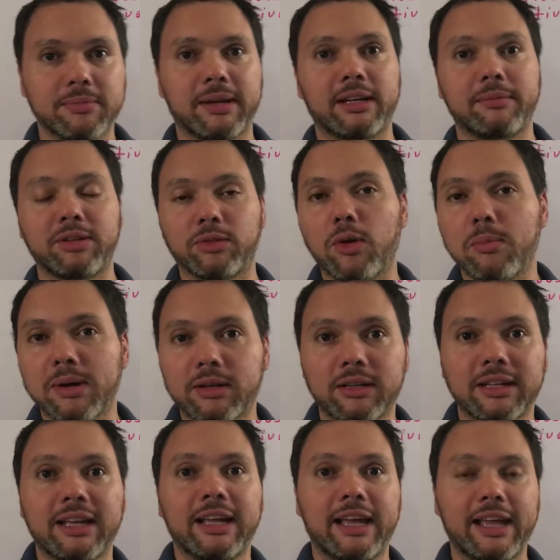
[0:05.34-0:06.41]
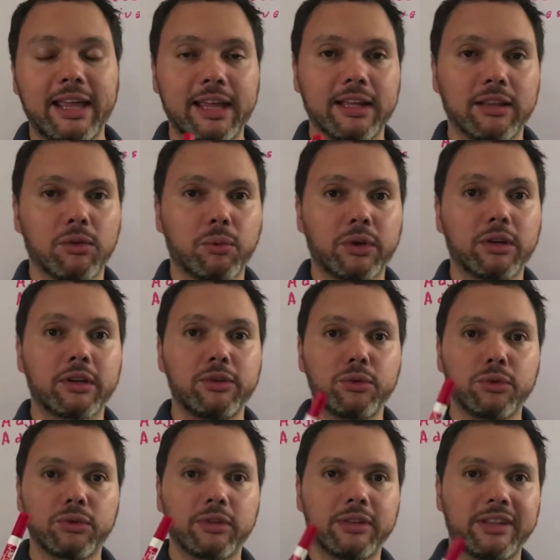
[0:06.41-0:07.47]
My name is Omar and we're gonna
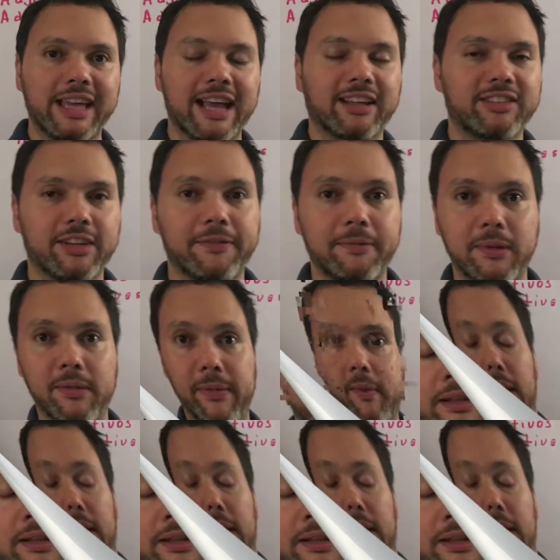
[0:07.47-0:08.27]
use the adjective.